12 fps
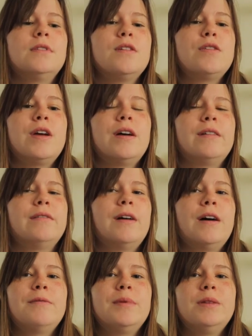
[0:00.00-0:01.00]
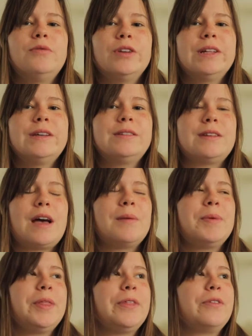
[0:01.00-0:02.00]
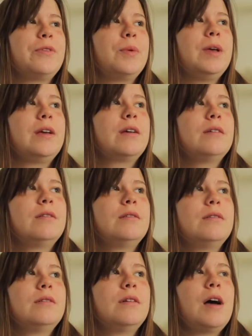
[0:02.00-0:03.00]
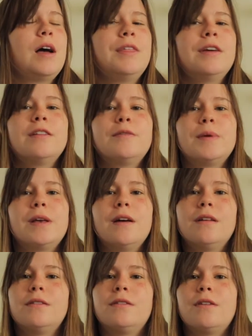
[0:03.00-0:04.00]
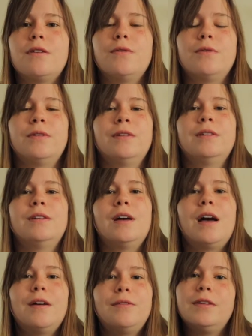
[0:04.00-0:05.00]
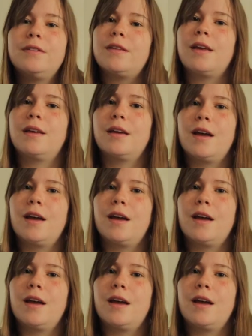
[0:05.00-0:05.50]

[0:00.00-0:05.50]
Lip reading: So yeah, I've been really sappy this week. I think it's because, so I have this like